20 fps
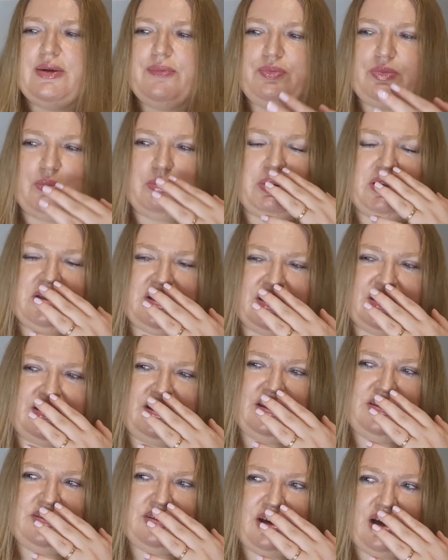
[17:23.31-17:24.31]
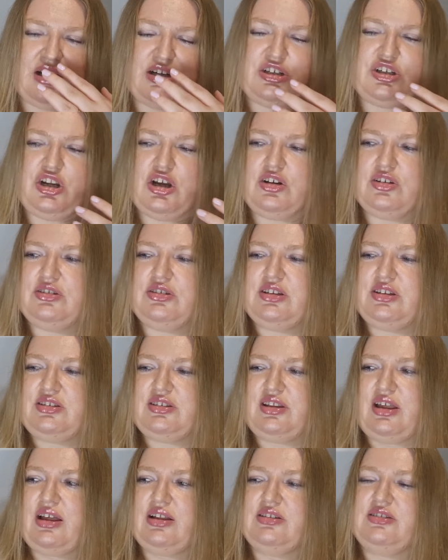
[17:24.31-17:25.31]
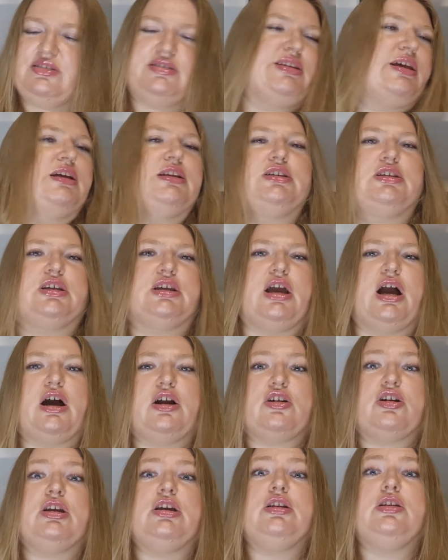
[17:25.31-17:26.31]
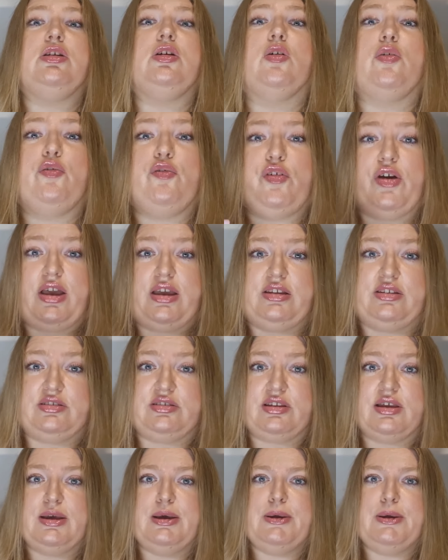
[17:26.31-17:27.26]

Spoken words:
but these are not the scents that are in your face.